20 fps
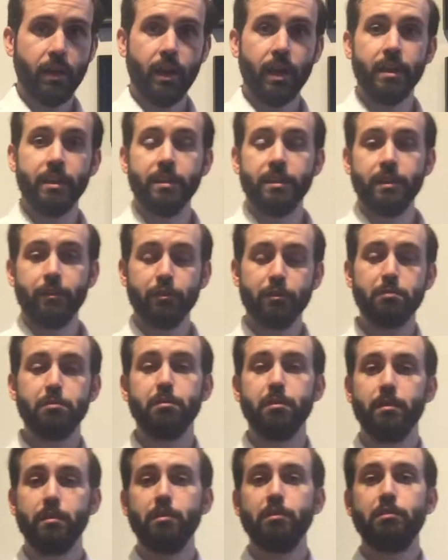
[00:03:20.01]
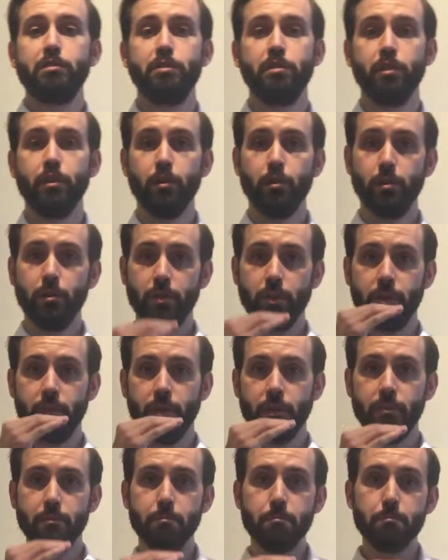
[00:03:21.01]
And the difference between those two,
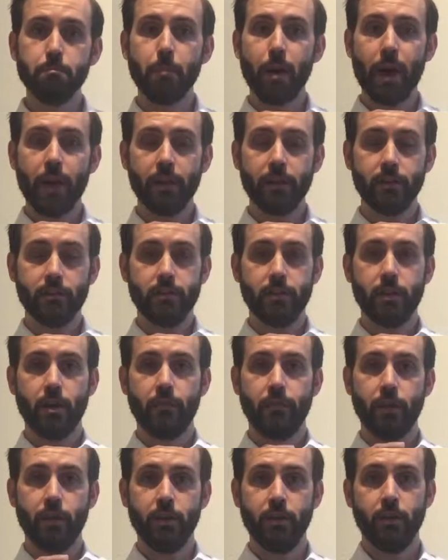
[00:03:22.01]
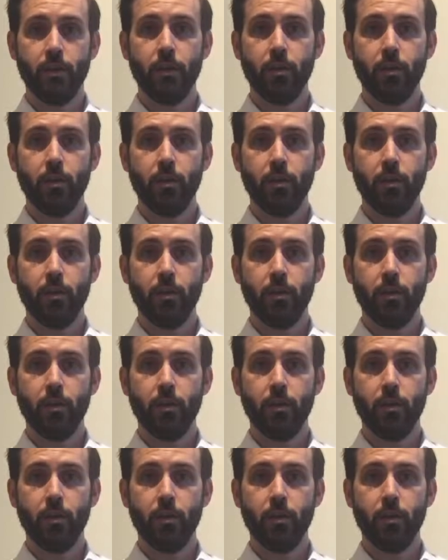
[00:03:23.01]
the minus of it